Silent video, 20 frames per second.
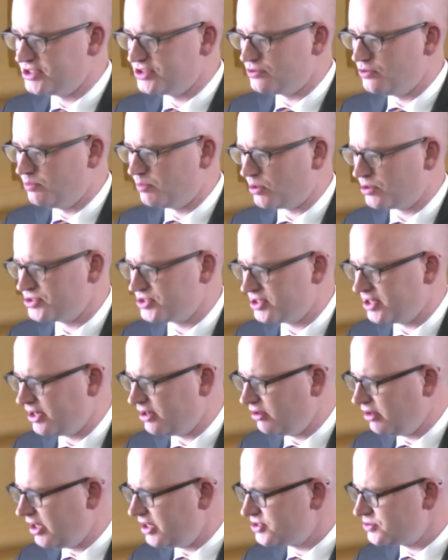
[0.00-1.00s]
school
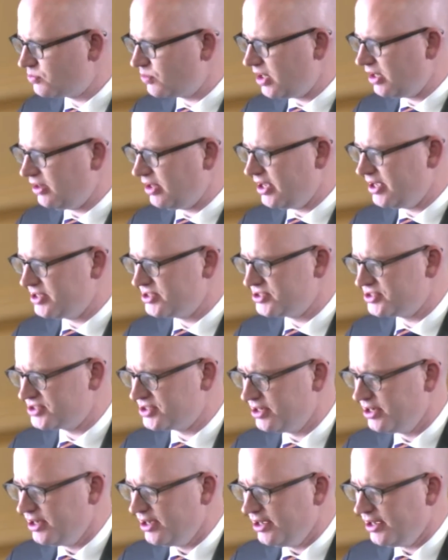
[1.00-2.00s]
personnel as well
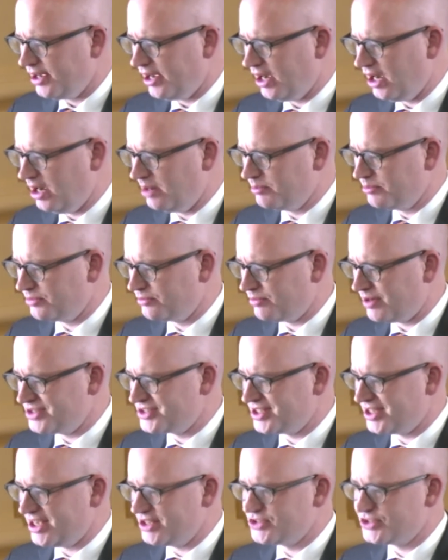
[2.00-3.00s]
as
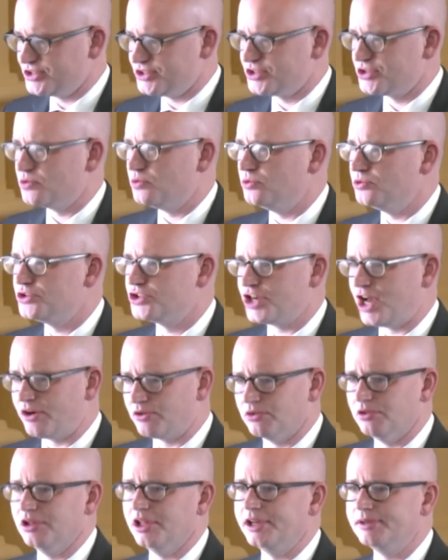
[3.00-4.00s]
threats against the school
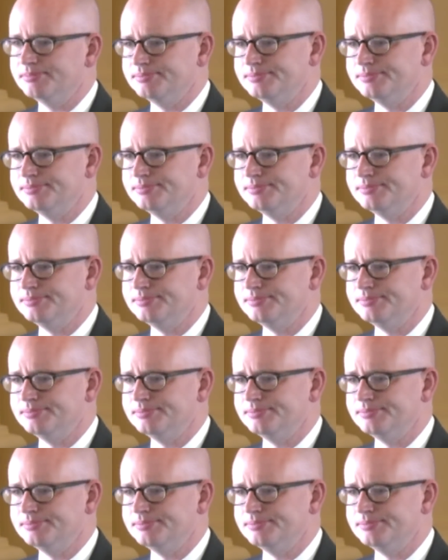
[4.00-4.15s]
generally.